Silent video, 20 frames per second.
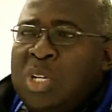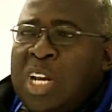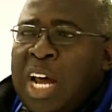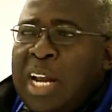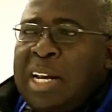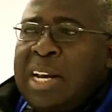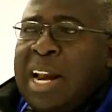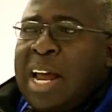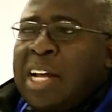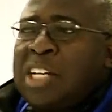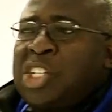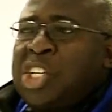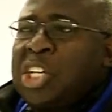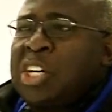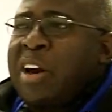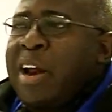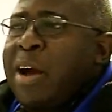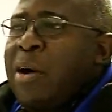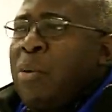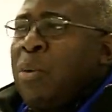that
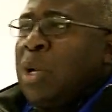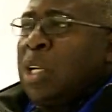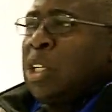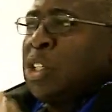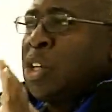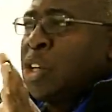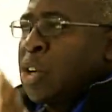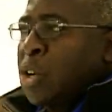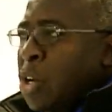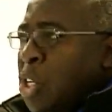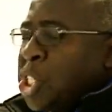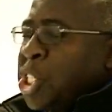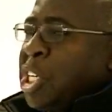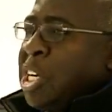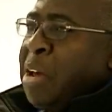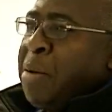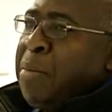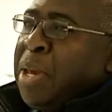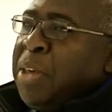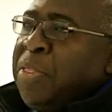Nigeria will crush
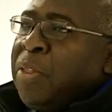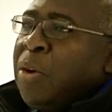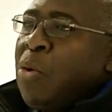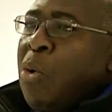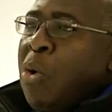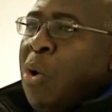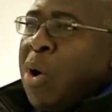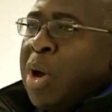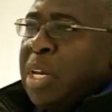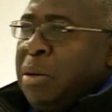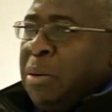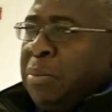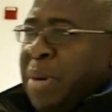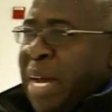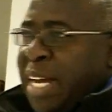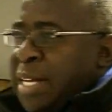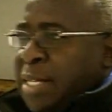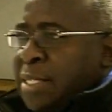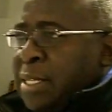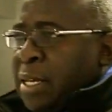them in the war in
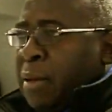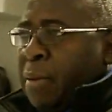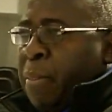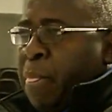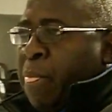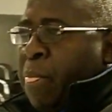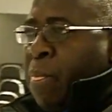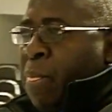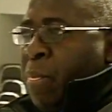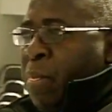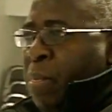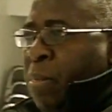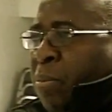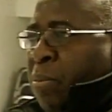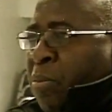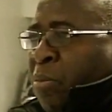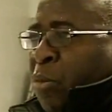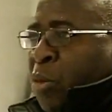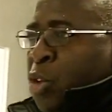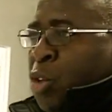Bakassi.
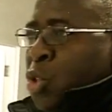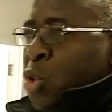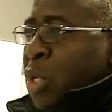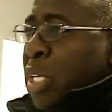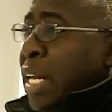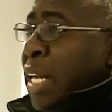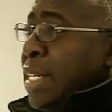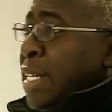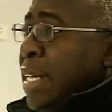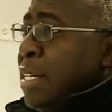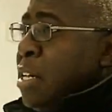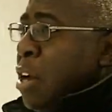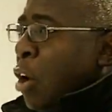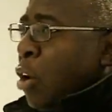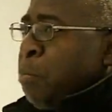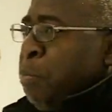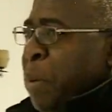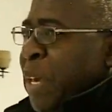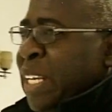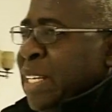So they did
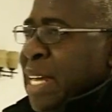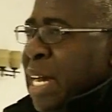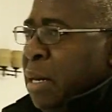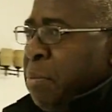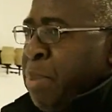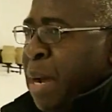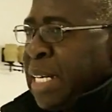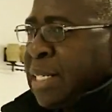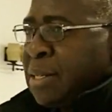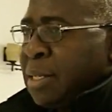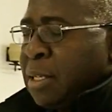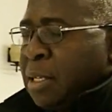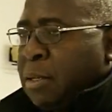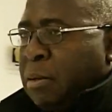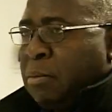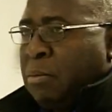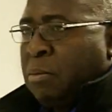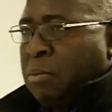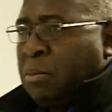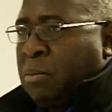not pick that battle.
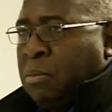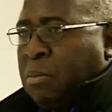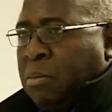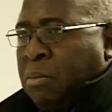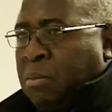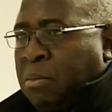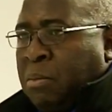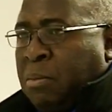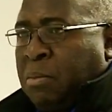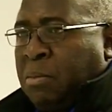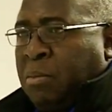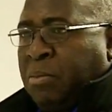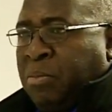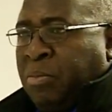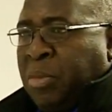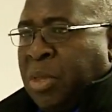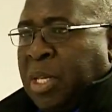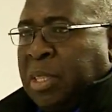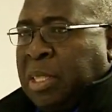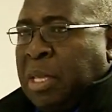
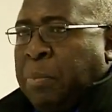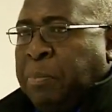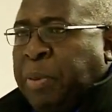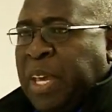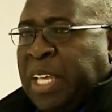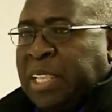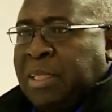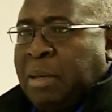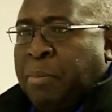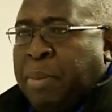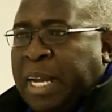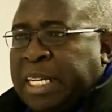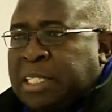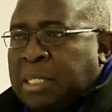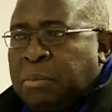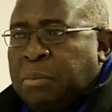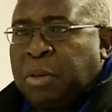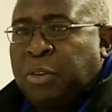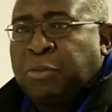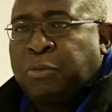They picked the
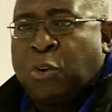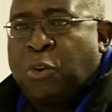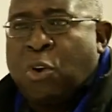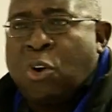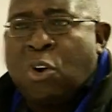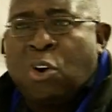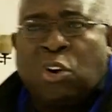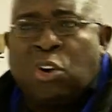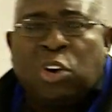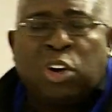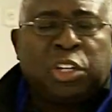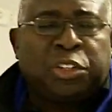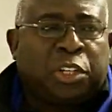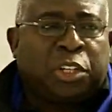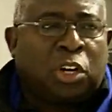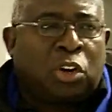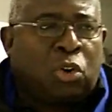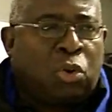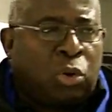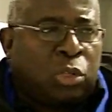battle before the
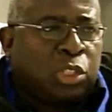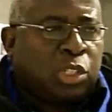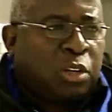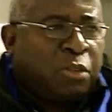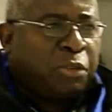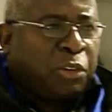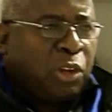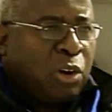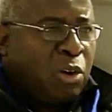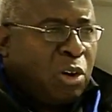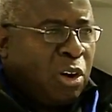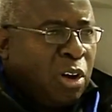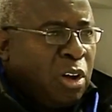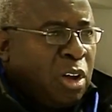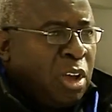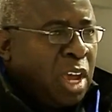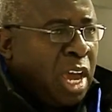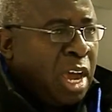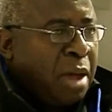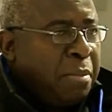courts of
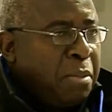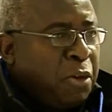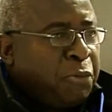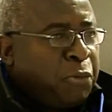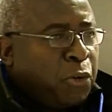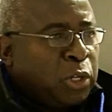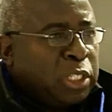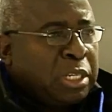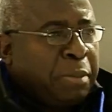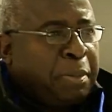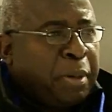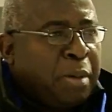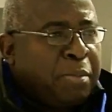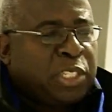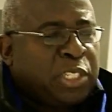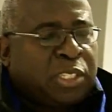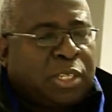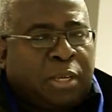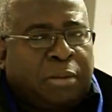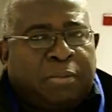law and before
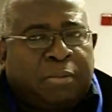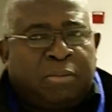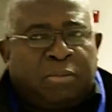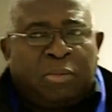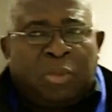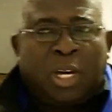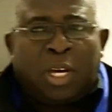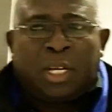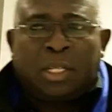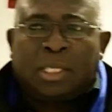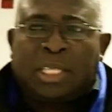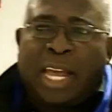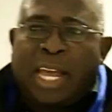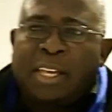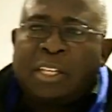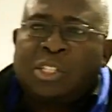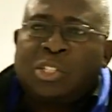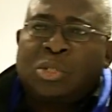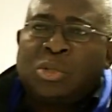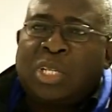diplomacy. And
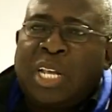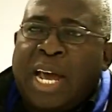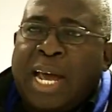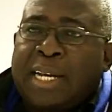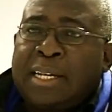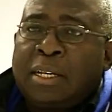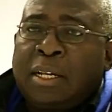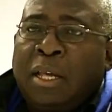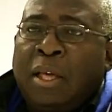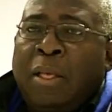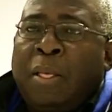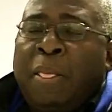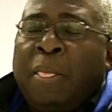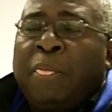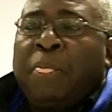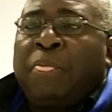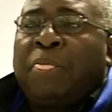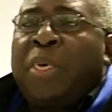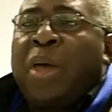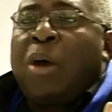thanks to that,
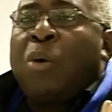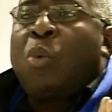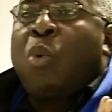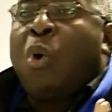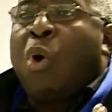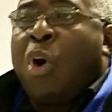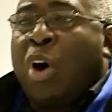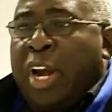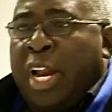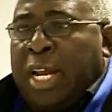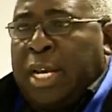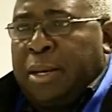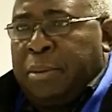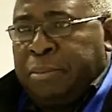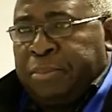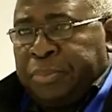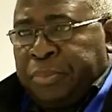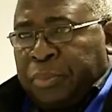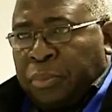they won it.